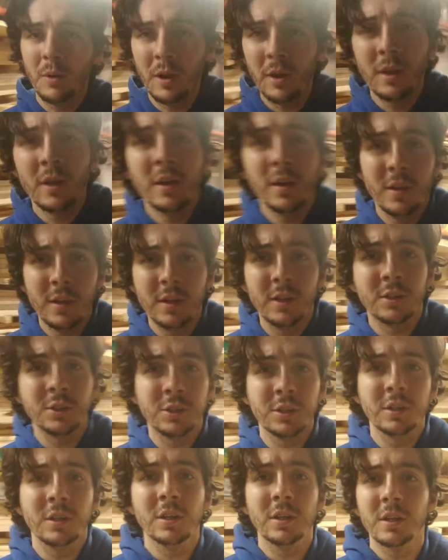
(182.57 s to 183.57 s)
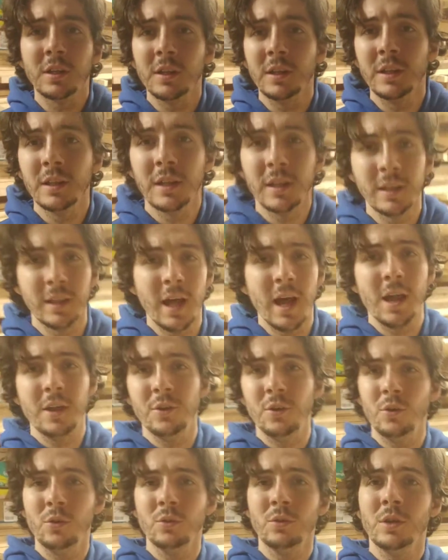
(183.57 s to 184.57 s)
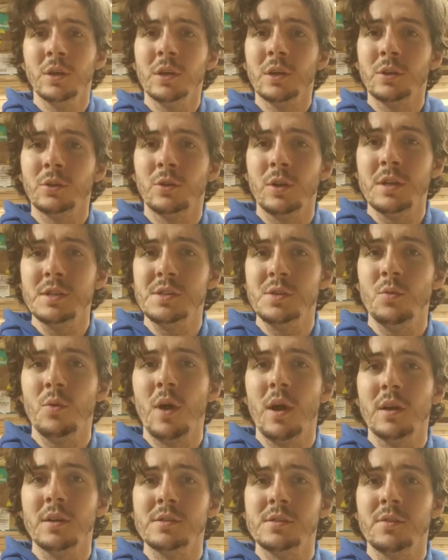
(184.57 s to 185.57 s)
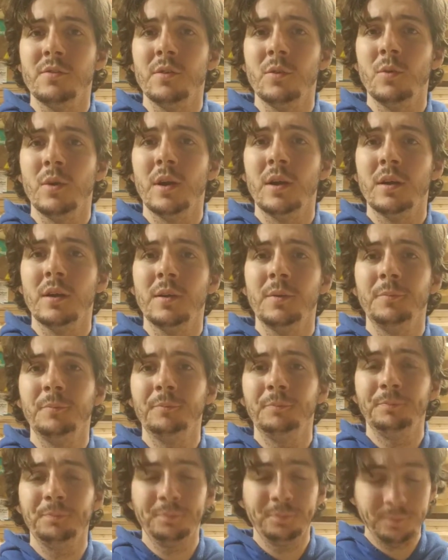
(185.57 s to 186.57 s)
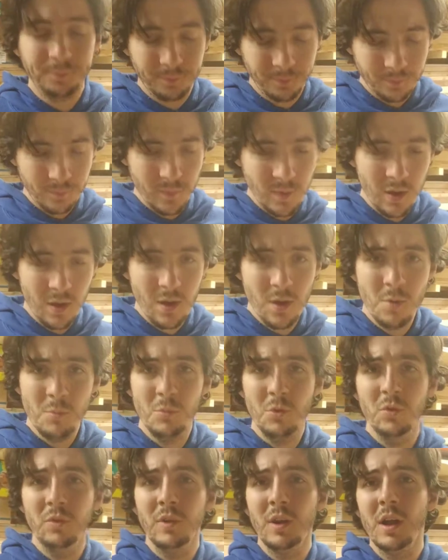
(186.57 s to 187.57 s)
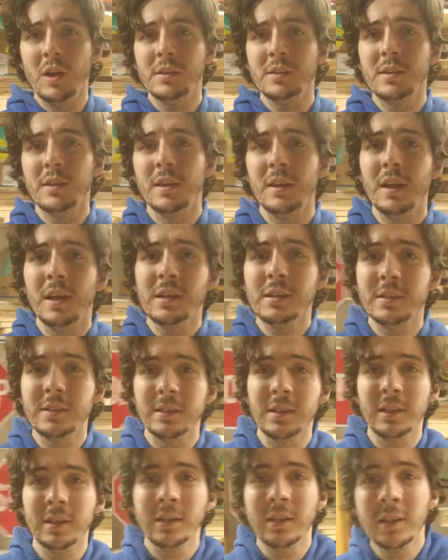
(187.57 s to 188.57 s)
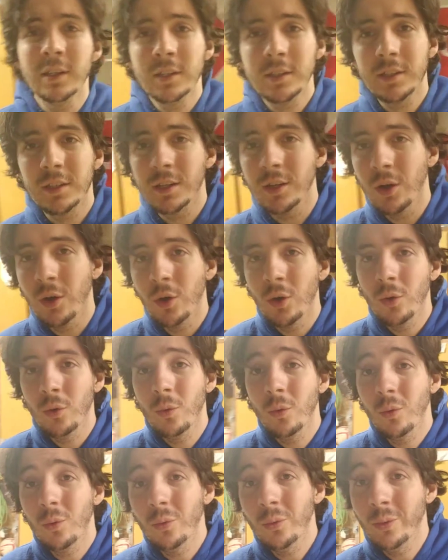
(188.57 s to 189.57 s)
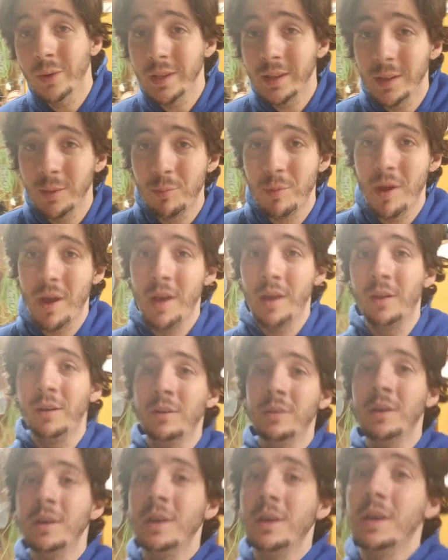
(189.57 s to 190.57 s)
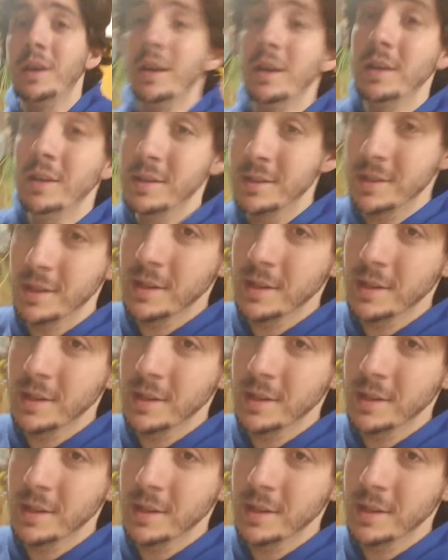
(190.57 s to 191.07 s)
but it should look clean like that. No crazy wires everywhere. Moving on to the next thing to go with the panel is